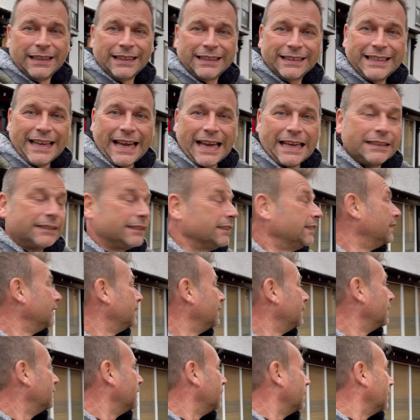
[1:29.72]
that
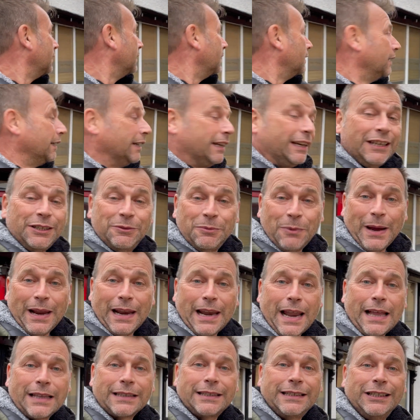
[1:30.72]
is where
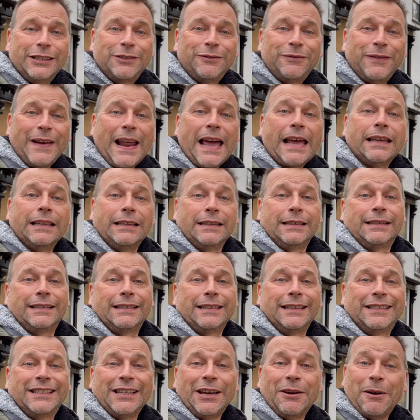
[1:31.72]
Lance's flat
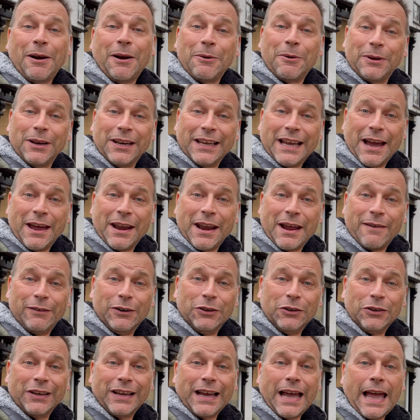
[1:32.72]
is. So I'm going to go and have a
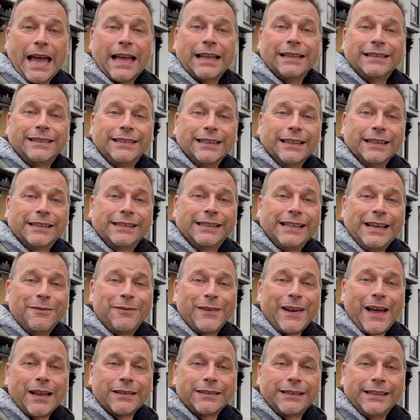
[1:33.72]
look and see if
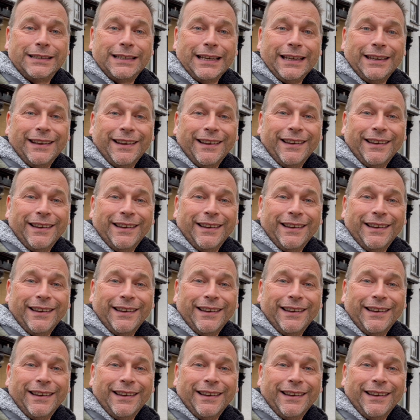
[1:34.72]
Lance is in.